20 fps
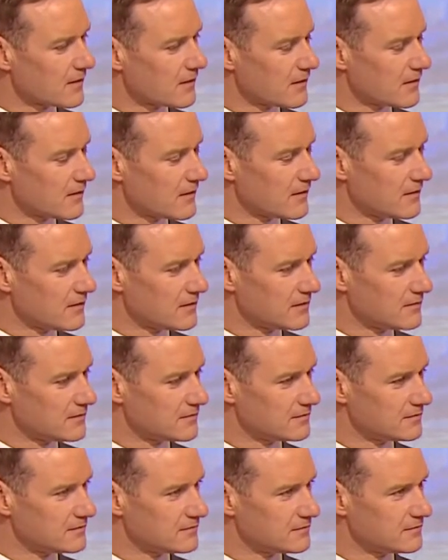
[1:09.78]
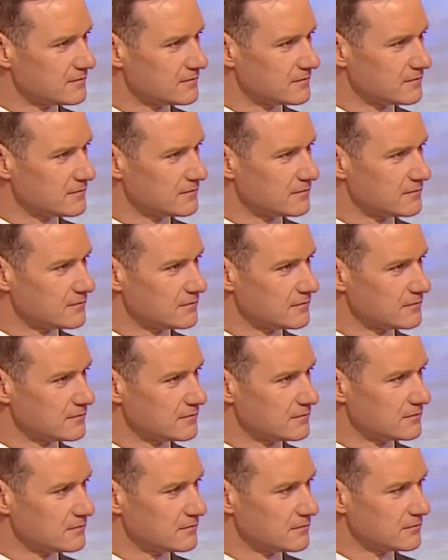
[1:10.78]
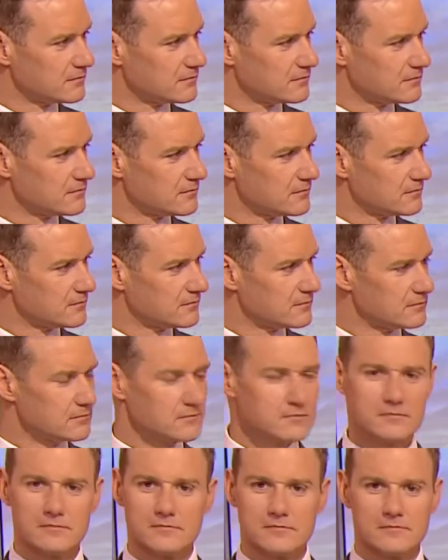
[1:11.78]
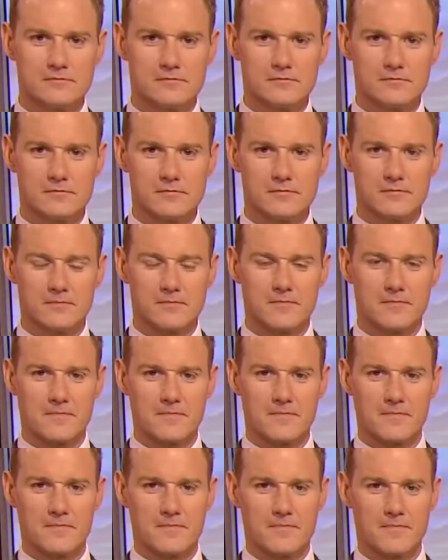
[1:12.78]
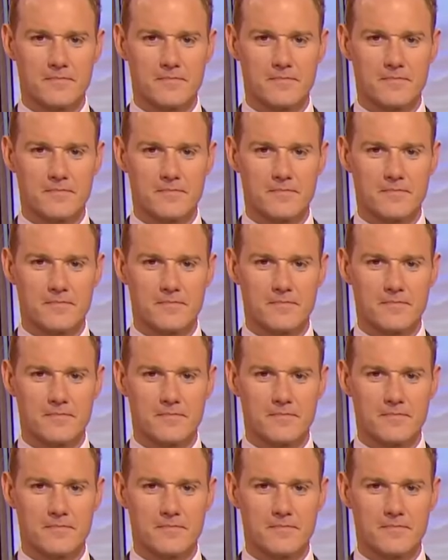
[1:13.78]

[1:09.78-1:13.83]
[no speech]